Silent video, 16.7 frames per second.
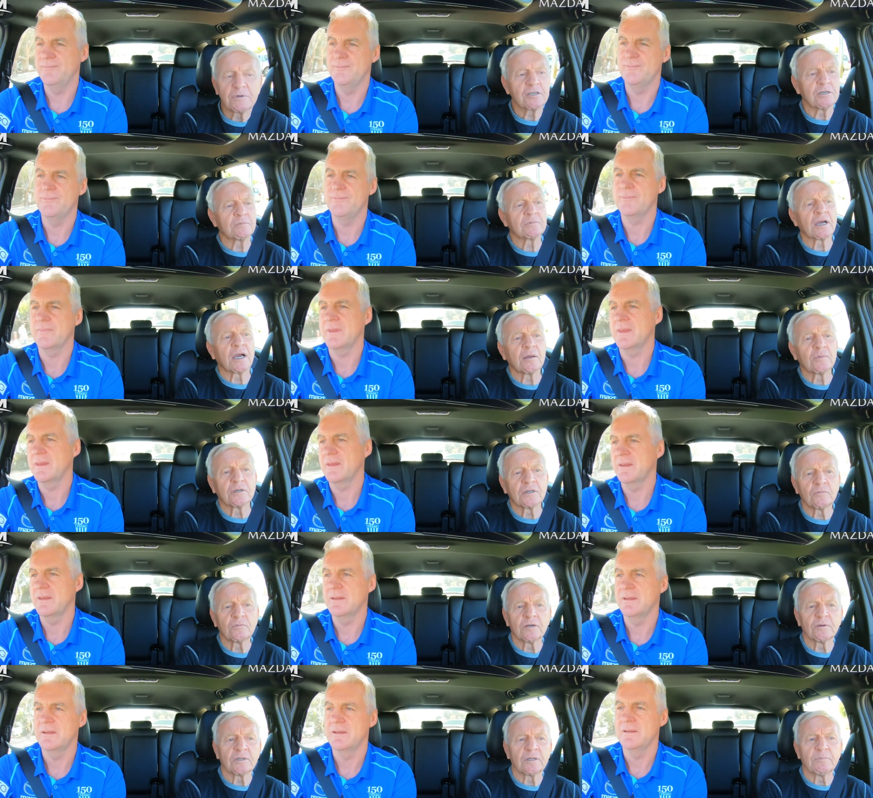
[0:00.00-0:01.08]
Speaker 1: premiership table
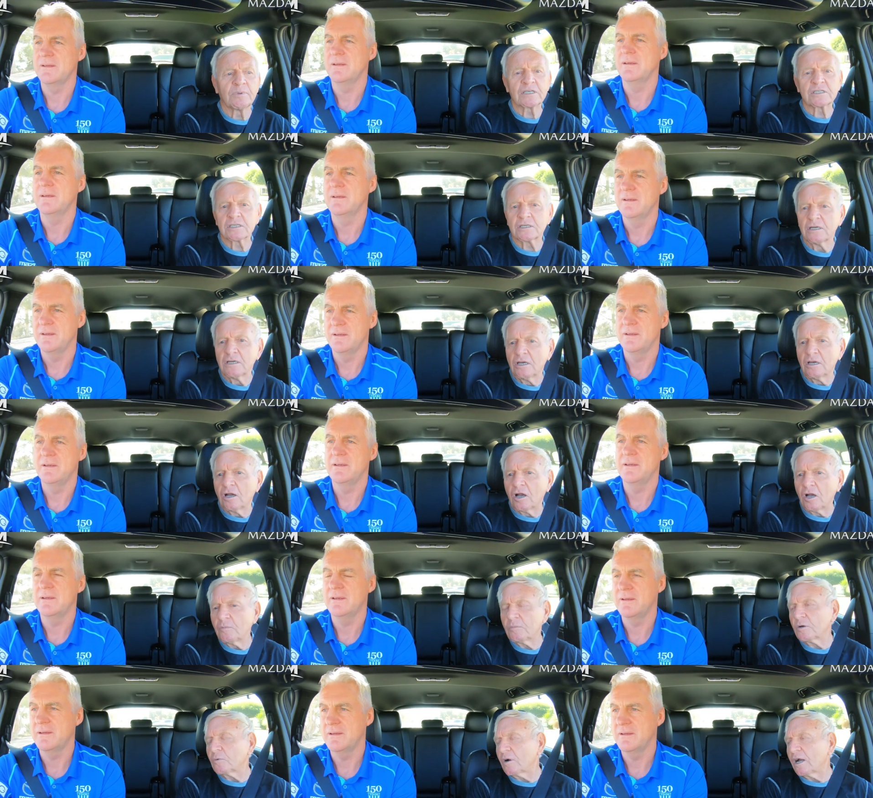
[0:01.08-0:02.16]
and we were the best
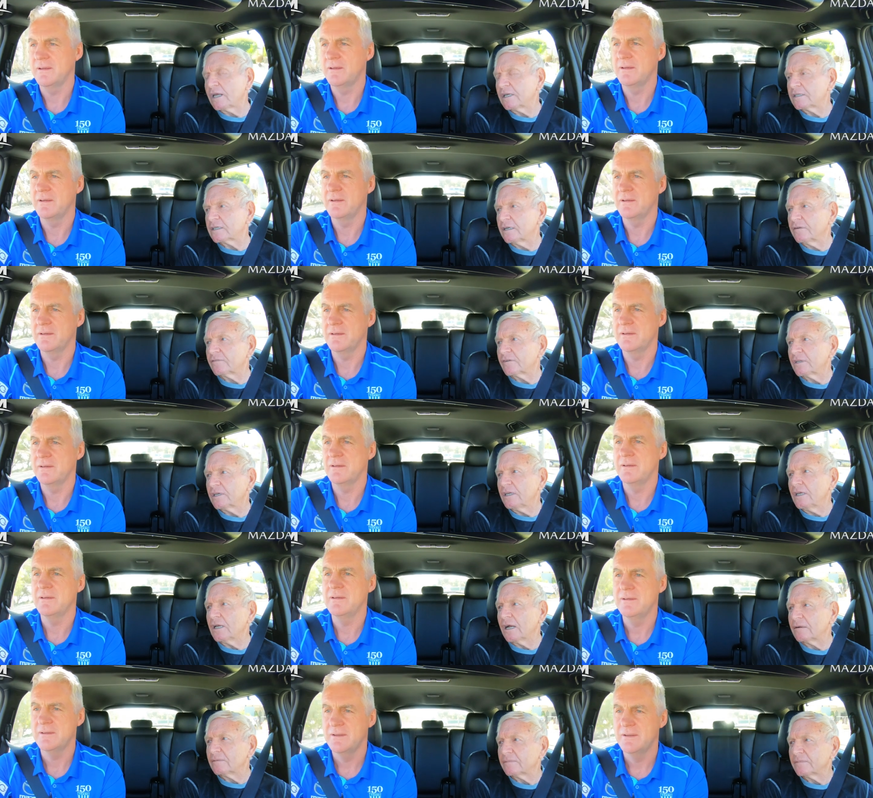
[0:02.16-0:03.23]
home and away team for the
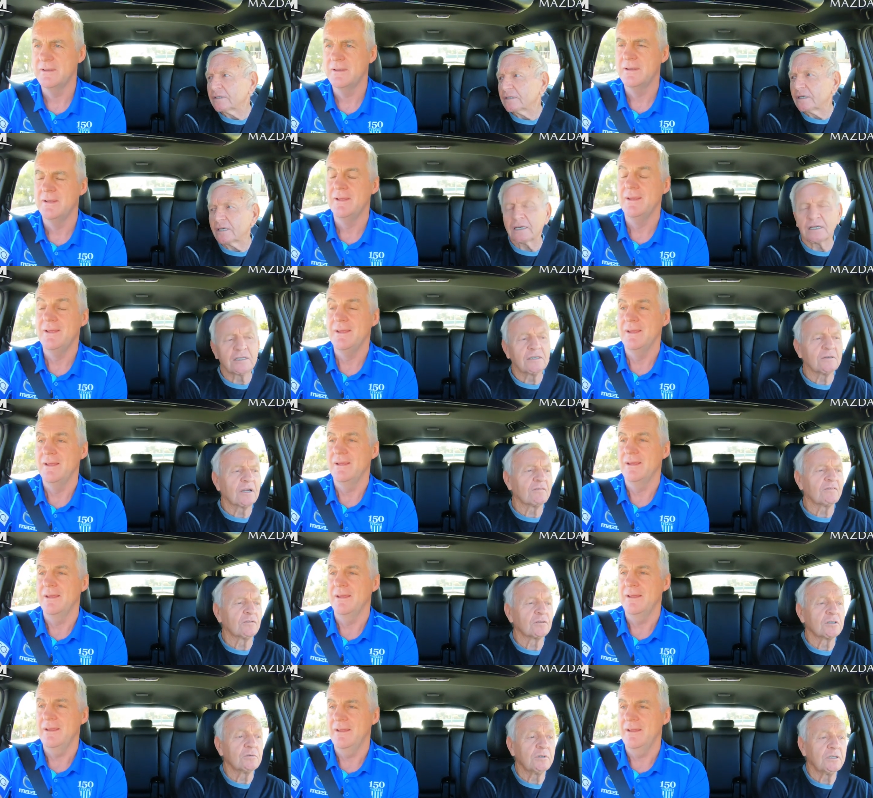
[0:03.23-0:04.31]
year. And
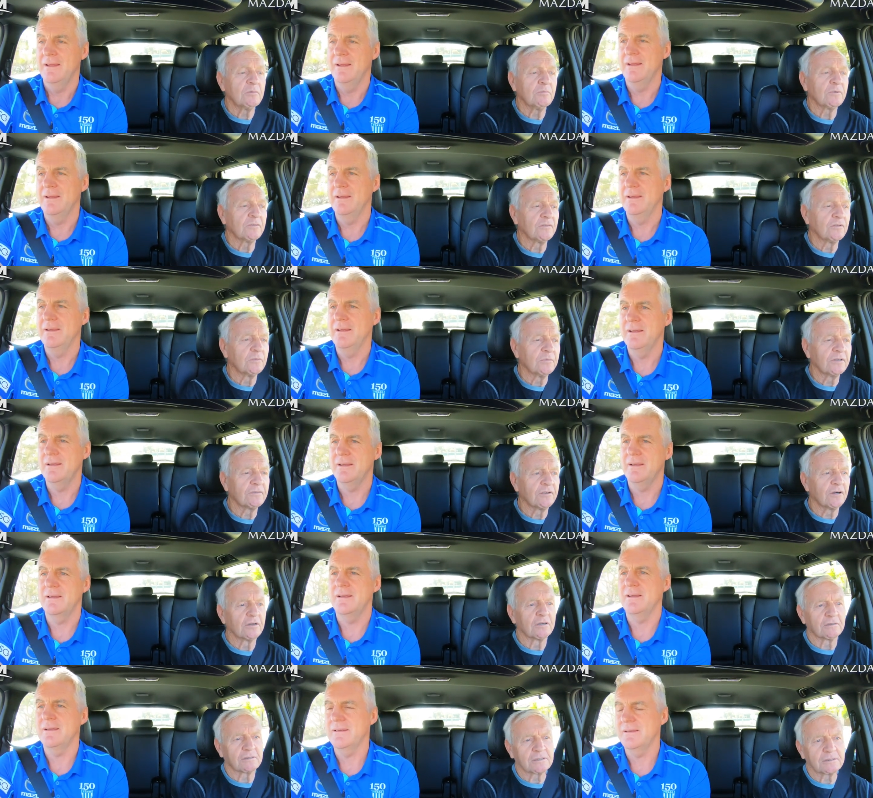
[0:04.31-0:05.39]
unfortunately, we didn't perform in the
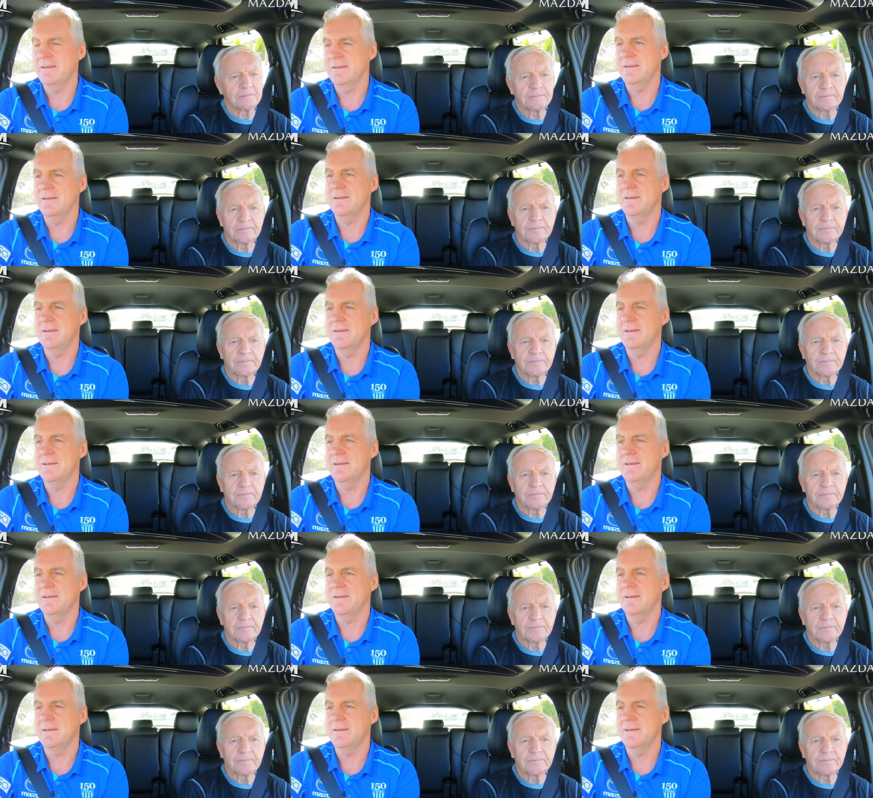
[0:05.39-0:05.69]
finals.